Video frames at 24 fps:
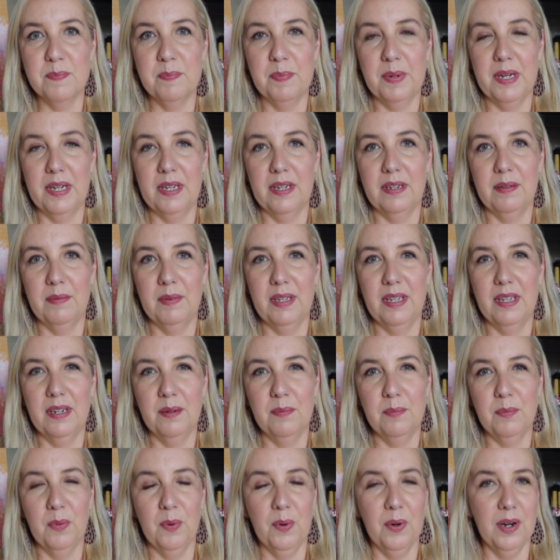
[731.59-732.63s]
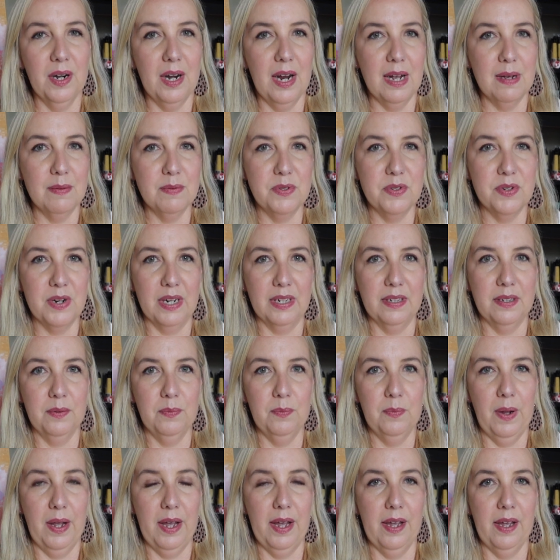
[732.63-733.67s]
but in a more abstracted
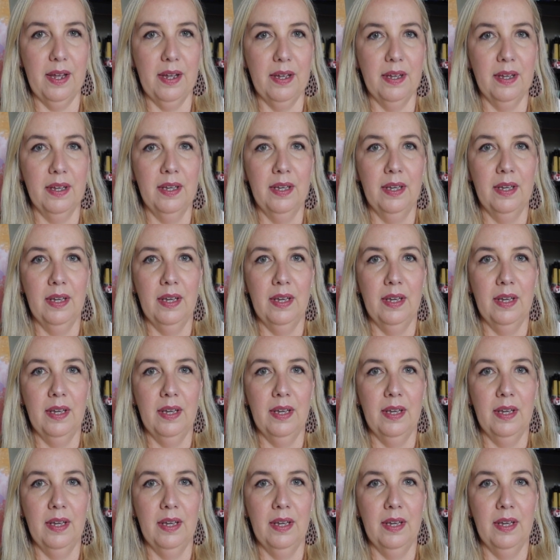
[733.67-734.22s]
way.